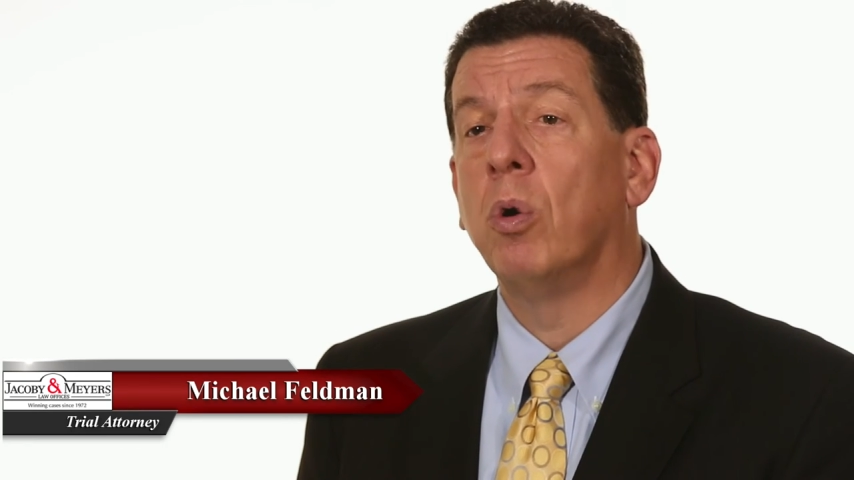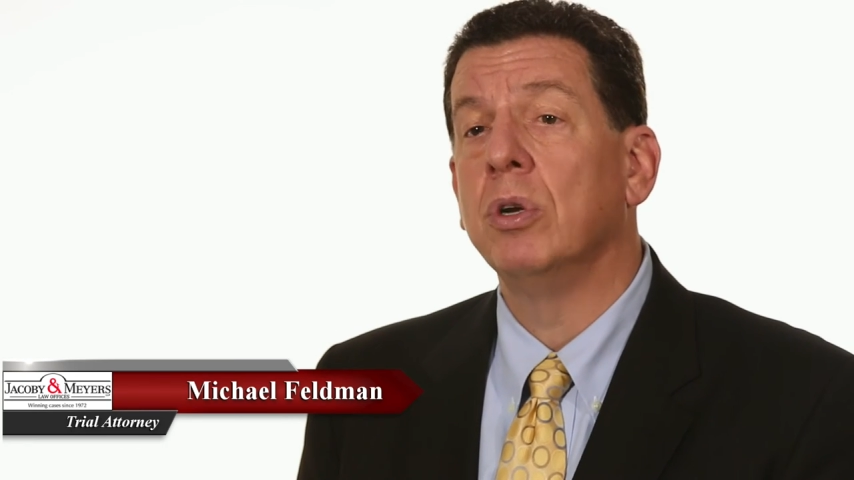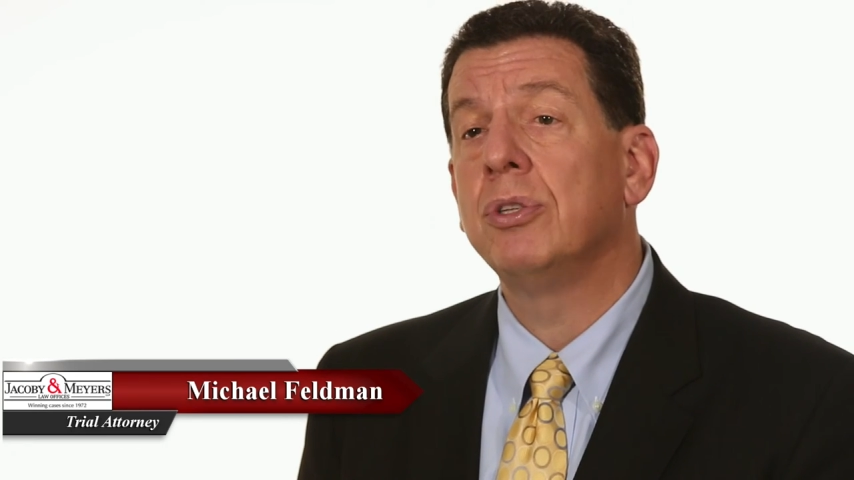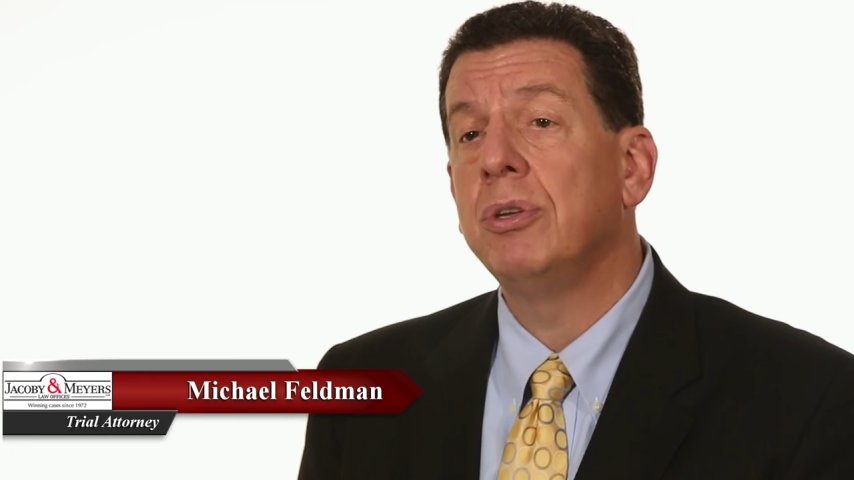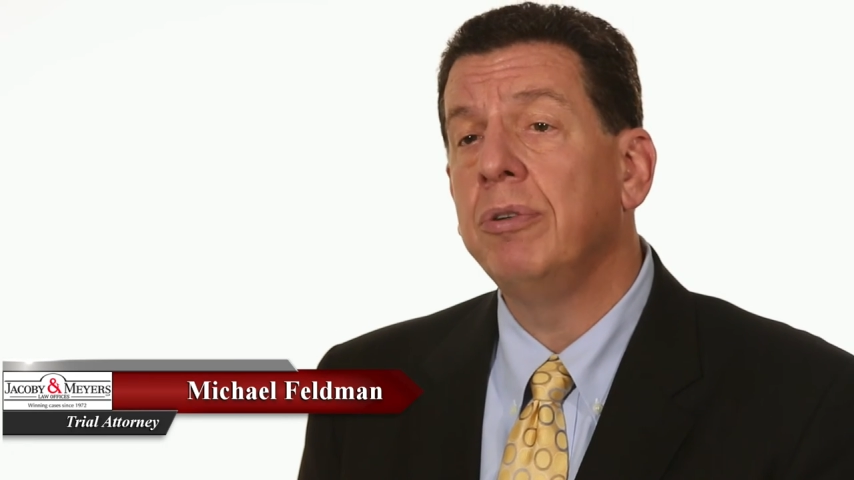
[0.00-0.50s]

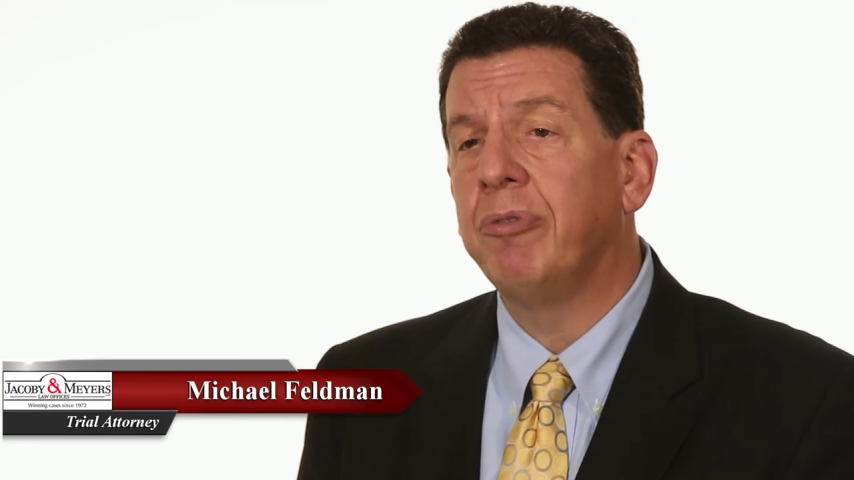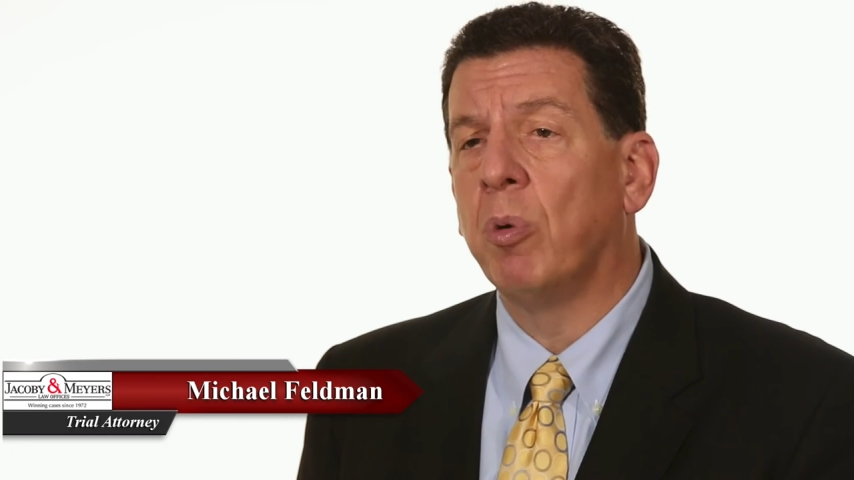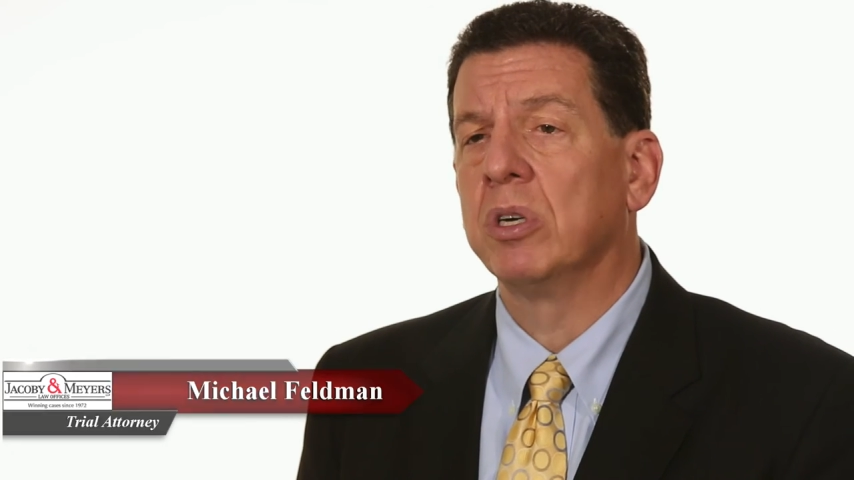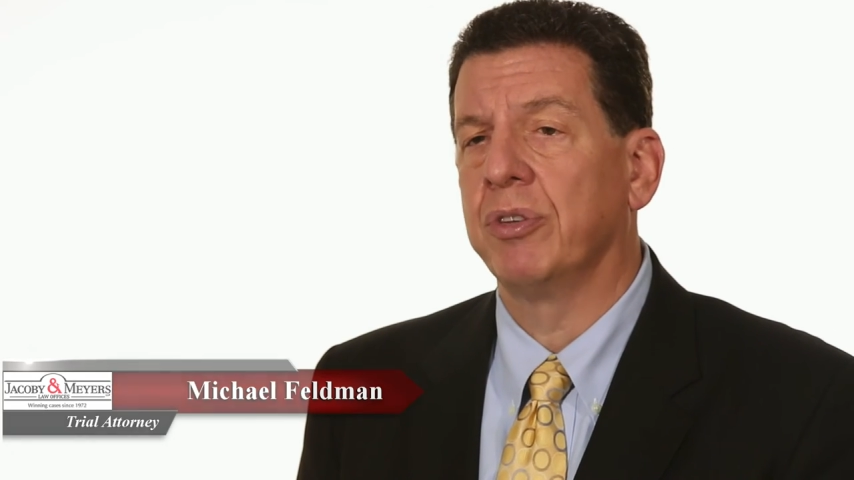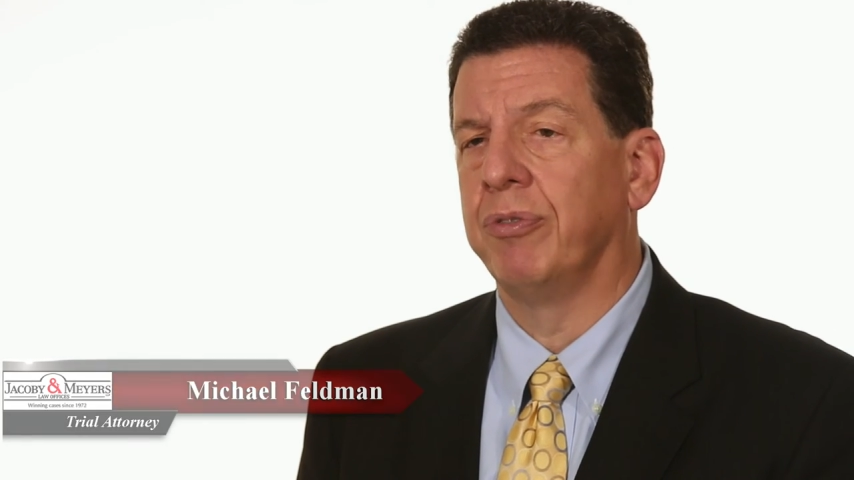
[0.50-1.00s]
or is too
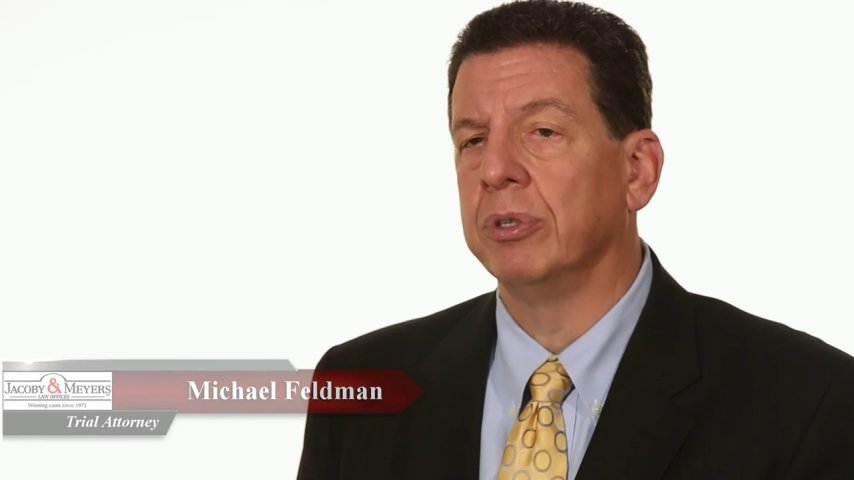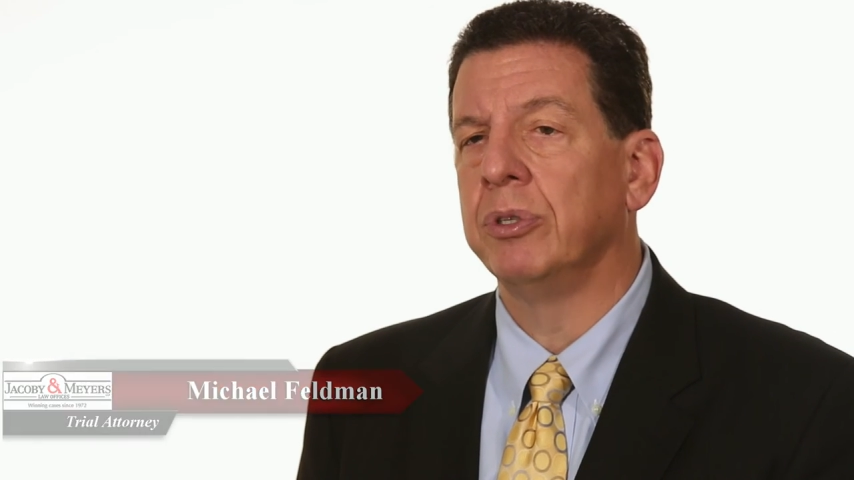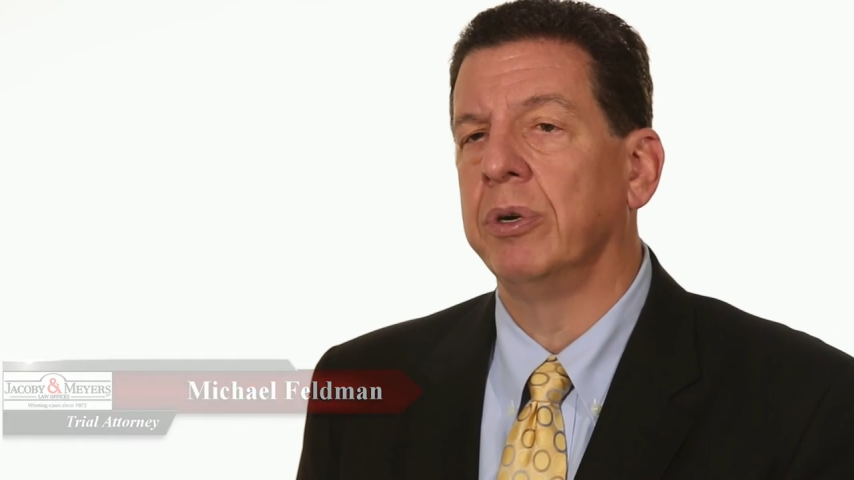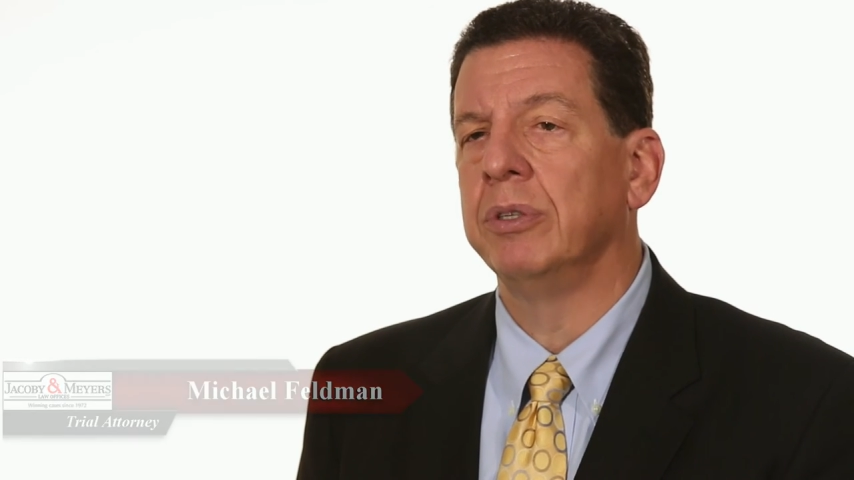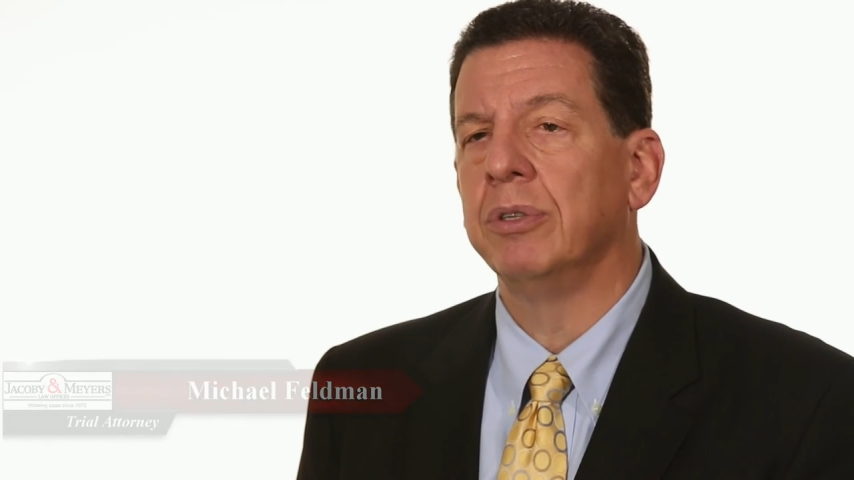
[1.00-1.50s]
forceful
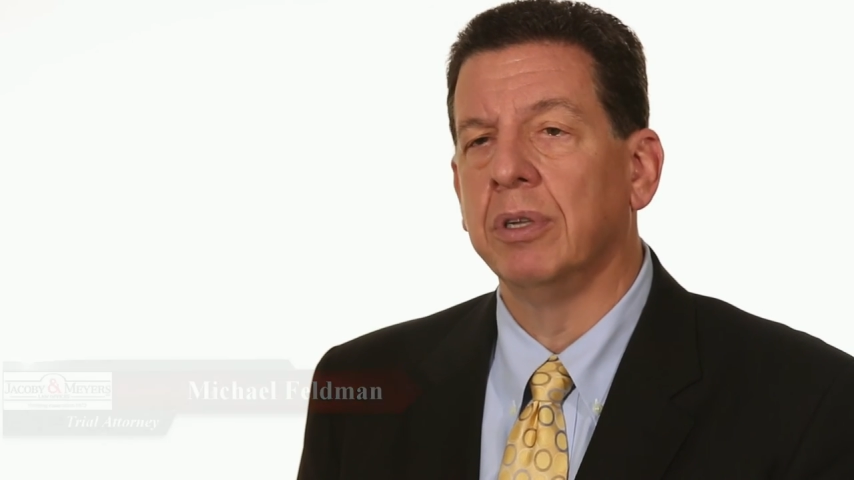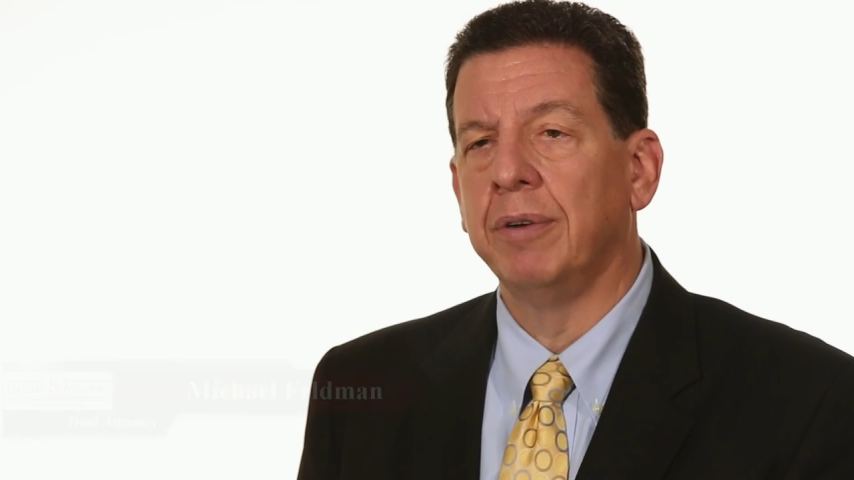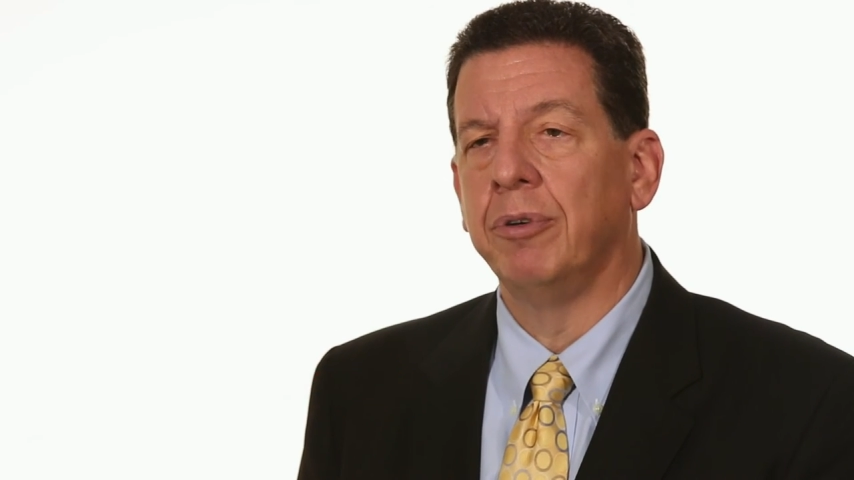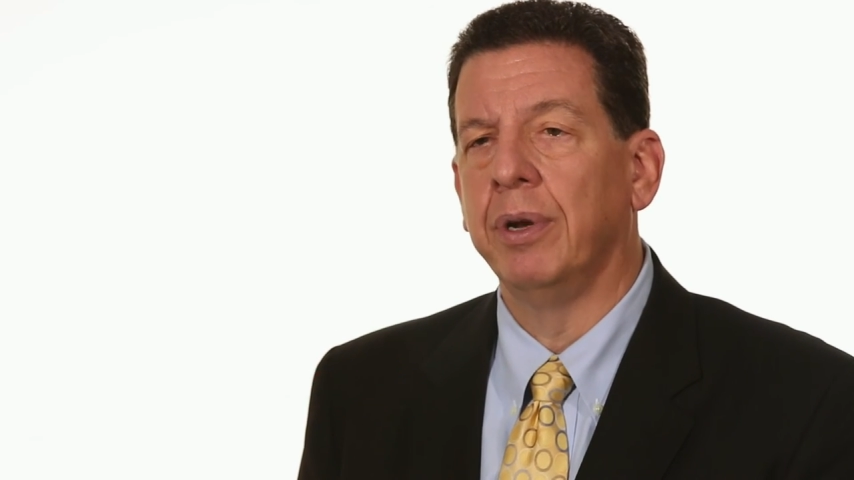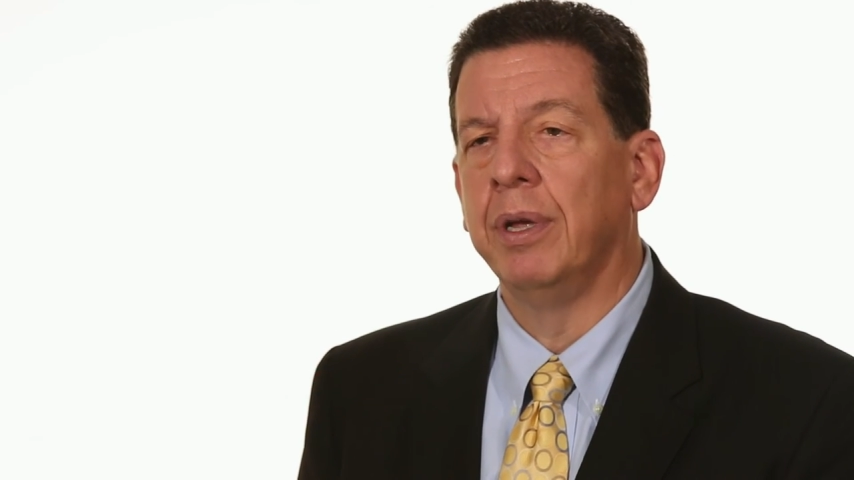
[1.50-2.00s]
during
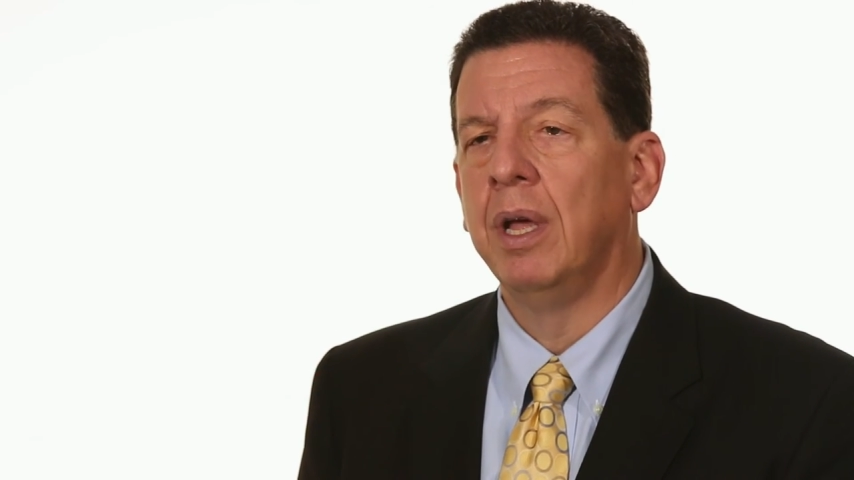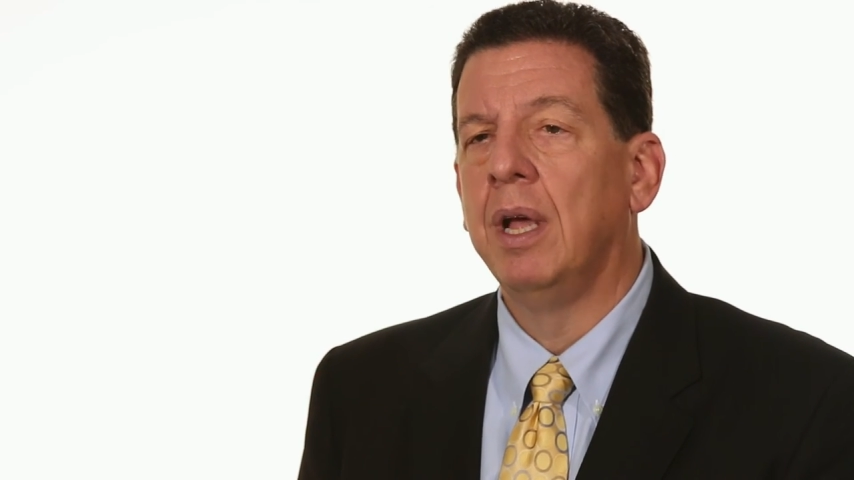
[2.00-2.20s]
delivery,